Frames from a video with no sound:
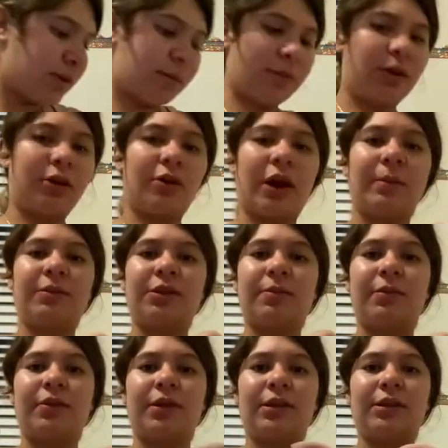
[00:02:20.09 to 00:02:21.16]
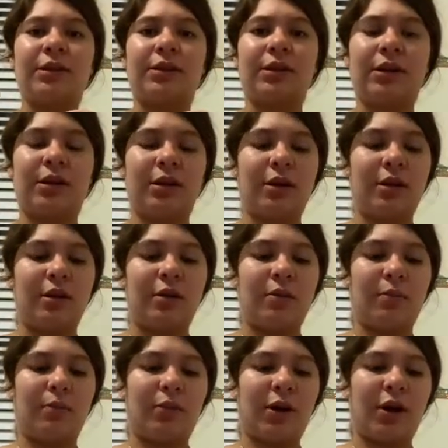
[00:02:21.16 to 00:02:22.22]
I'm gonna grab some of this
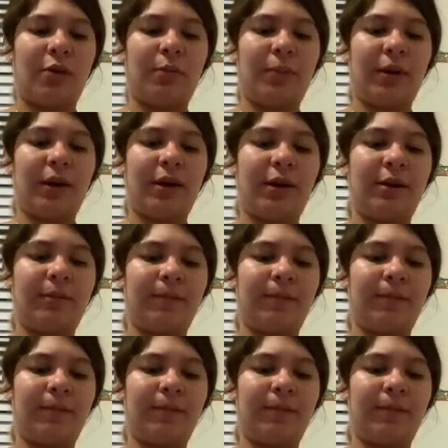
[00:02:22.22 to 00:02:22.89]
brown paint.